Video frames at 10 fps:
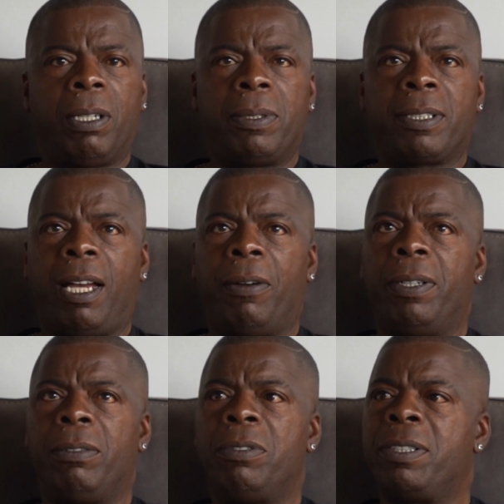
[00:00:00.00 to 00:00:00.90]
I was
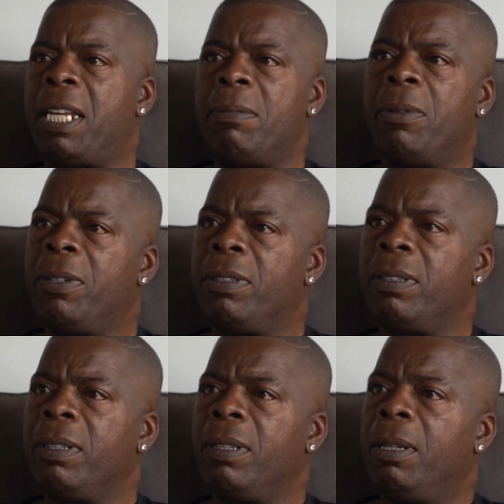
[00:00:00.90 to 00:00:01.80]
carrying resentment,
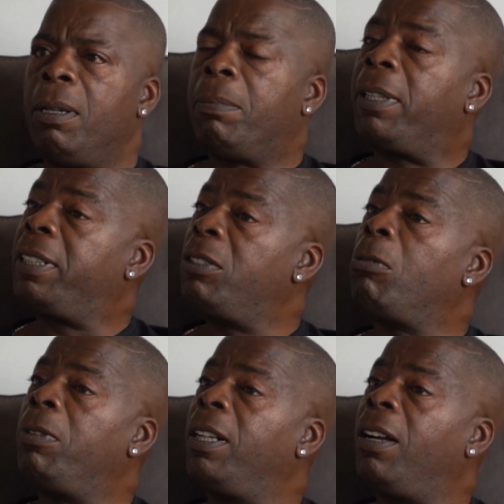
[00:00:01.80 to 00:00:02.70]
but did
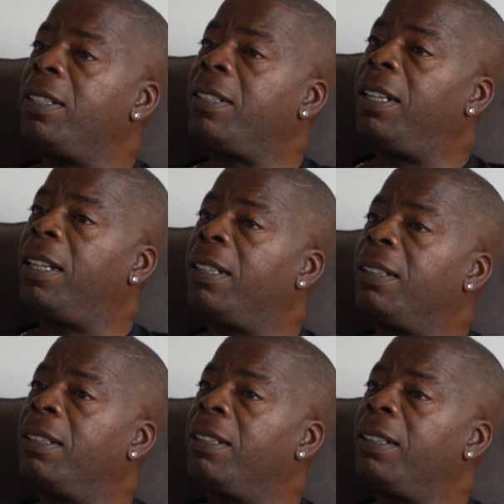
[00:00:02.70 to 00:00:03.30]
not realise, Alec.